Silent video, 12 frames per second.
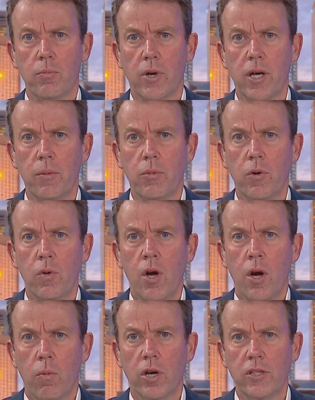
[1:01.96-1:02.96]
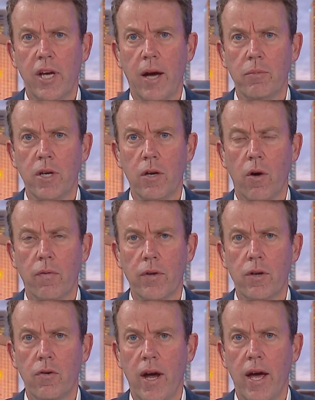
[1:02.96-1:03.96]
people, what's happening on
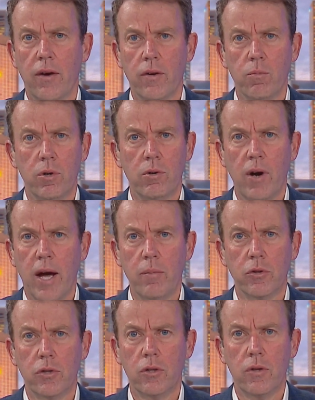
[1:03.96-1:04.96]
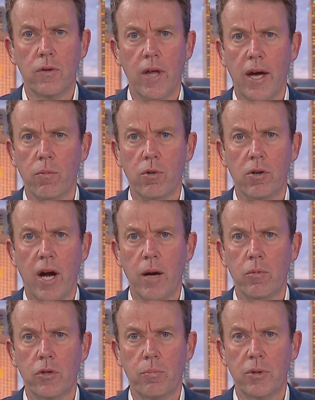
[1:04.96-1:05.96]
the ground. And we were able to do that. We were
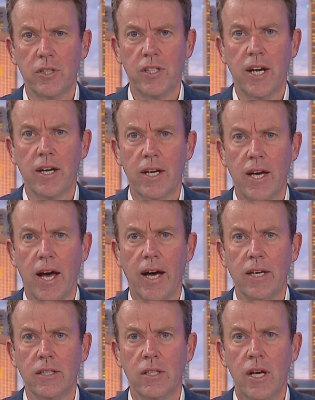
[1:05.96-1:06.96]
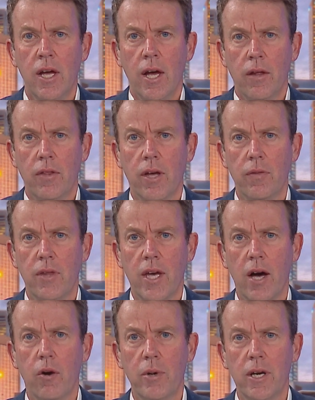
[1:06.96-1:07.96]
able to present a case that
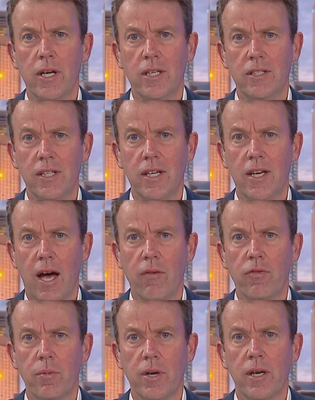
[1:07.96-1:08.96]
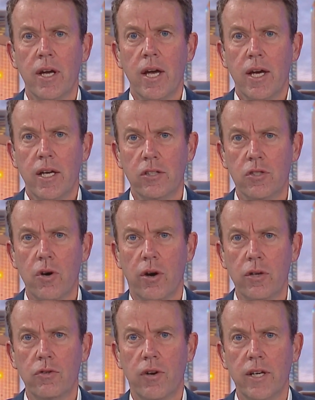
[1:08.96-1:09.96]
the Albanese government is not
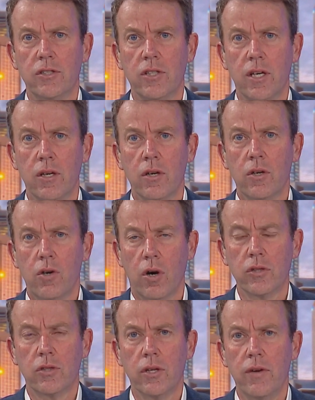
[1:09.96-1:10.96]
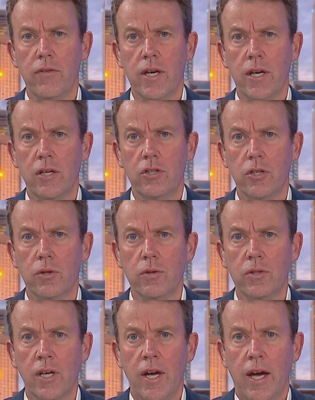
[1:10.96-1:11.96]
addressing cost of living
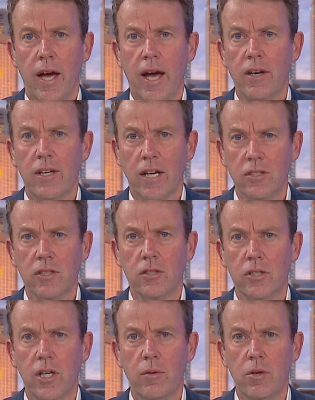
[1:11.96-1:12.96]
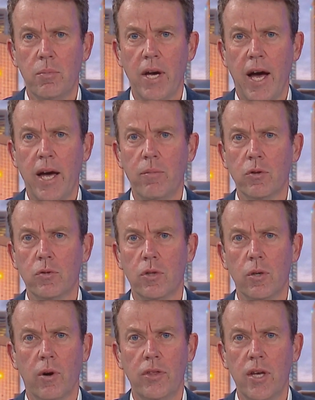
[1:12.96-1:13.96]
issues and doesn't seem to be able
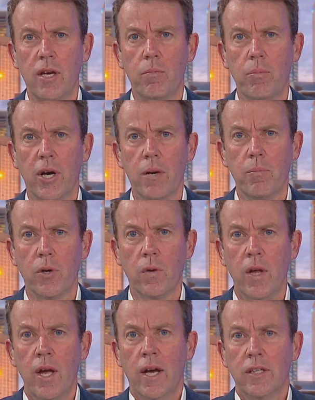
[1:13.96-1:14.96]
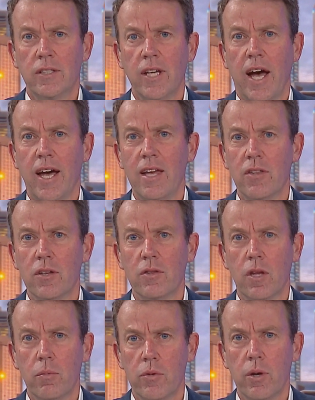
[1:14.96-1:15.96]
to. I think people say that
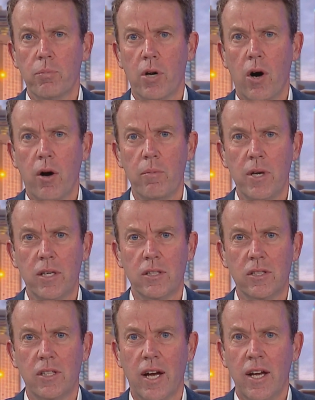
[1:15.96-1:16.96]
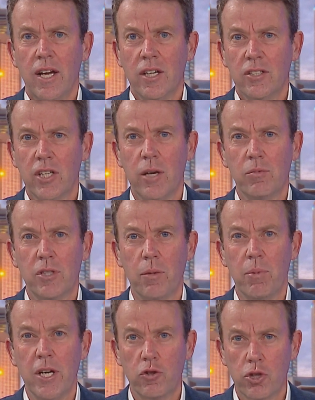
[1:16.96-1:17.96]
the, the Prime Minister seems to
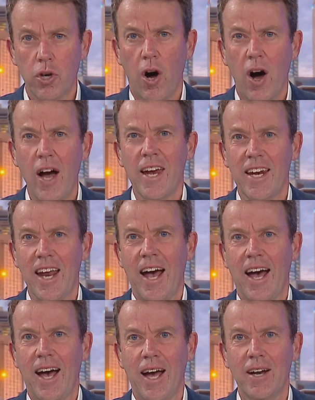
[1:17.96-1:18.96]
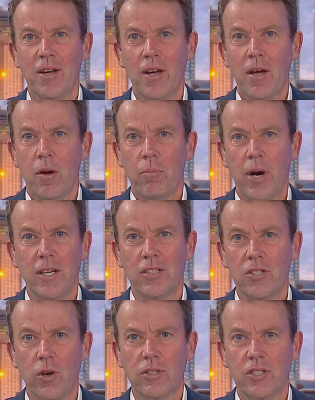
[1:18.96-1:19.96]
be trying hard, but
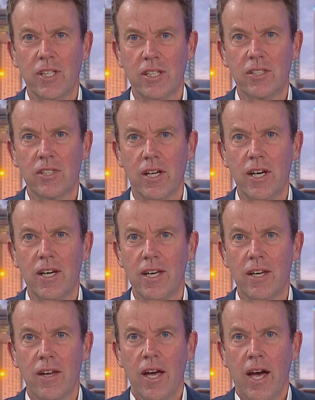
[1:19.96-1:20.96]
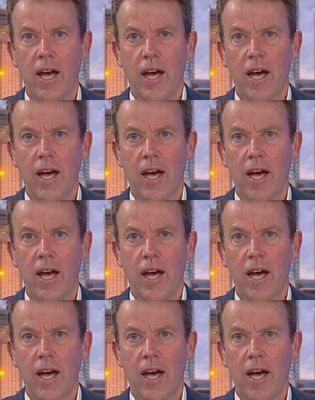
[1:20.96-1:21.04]
he's not succeeding.